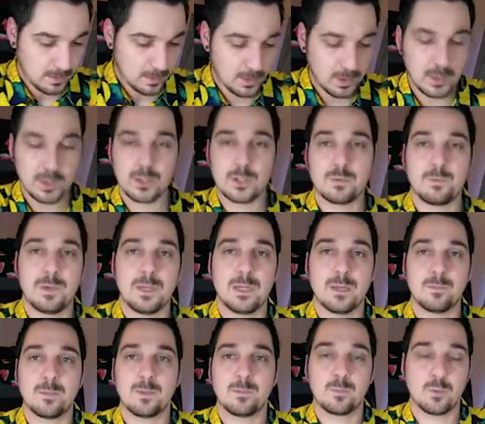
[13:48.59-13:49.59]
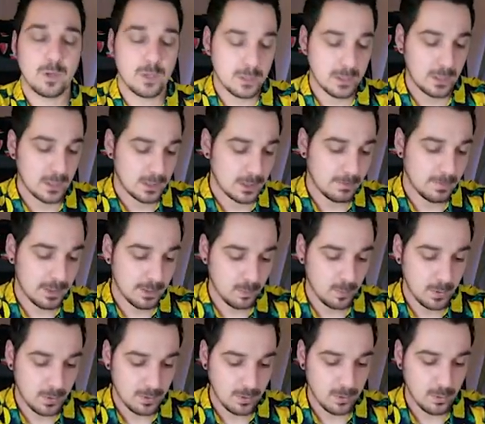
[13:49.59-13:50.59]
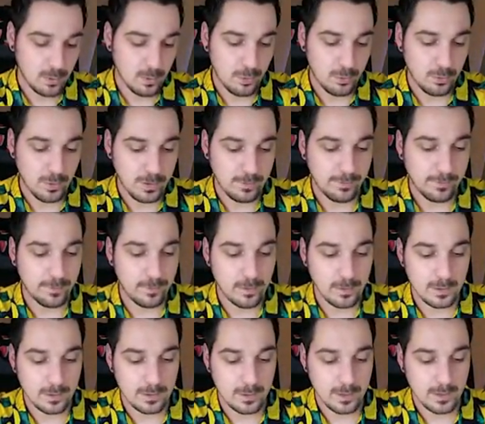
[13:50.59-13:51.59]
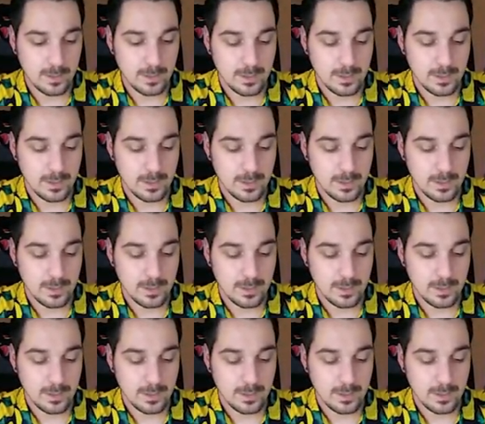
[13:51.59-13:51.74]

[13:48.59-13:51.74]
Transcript: We're gonna speed up the process a bit. One, two, three, four.